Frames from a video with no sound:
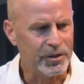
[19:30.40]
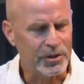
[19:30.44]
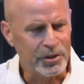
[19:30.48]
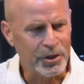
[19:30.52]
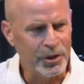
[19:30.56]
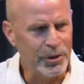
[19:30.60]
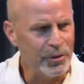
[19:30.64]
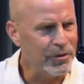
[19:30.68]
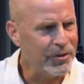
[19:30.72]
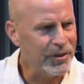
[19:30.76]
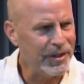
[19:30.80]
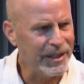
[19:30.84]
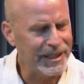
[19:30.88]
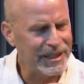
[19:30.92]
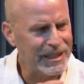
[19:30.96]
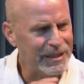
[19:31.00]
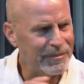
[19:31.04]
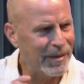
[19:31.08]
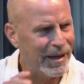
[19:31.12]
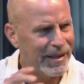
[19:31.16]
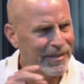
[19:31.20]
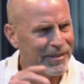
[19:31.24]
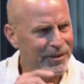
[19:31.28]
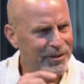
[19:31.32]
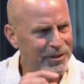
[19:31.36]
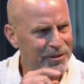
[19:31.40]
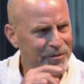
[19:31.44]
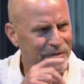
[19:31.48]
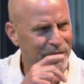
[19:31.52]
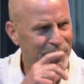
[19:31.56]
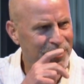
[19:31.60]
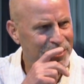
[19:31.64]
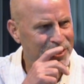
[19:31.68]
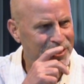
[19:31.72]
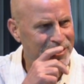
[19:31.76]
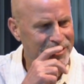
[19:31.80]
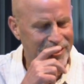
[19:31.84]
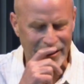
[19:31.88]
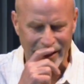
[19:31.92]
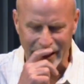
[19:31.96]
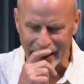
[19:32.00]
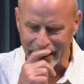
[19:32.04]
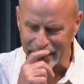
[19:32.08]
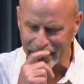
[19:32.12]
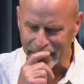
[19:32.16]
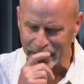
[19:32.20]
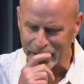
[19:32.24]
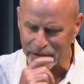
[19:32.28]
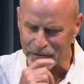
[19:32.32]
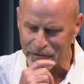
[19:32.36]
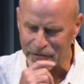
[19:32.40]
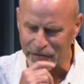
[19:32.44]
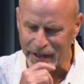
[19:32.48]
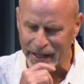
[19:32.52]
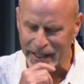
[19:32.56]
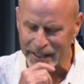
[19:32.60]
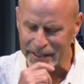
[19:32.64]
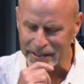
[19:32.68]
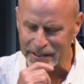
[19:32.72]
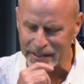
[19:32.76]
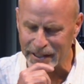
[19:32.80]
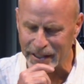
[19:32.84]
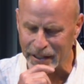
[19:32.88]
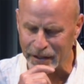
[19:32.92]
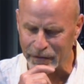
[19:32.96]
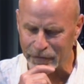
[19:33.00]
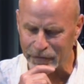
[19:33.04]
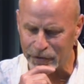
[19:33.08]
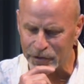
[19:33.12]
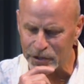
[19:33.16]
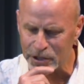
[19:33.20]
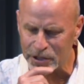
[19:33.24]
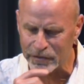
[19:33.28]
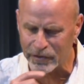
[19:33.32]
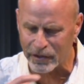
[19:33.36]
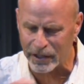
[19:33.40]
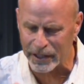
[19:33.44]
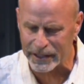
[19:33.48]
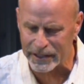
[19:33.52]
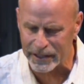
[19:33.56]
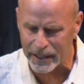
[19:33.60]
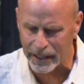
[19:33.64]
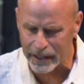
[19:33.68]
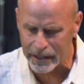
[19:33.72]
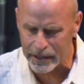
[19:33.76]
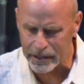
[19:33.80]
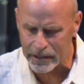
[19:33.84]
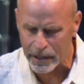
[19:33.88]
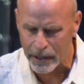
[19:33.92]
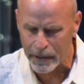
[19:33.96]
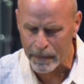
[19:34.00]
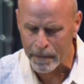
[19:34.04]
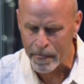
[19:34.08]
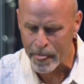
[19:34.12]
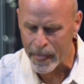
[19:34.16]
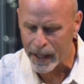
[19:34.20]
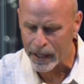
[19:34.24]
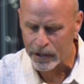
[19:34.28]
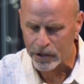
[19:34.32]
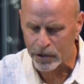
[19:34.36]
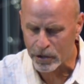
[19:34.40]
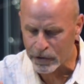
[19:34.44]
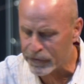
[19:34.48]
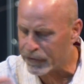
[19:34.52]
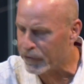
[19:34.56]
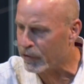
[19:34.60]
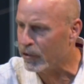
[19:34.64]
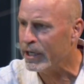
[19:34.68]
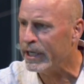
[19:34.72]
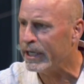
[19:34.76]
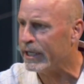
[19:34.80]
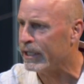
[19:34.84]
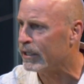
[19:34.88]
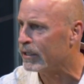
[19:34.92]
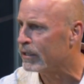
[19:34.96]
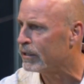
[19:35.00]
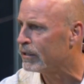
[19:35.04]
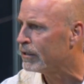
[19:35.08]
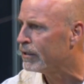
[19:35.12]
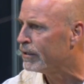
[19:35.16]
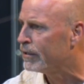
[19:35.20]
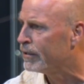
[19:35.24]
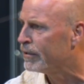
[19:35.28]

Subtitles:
There's two things about those verses that I think are fascinating. First of all, he says, you're free.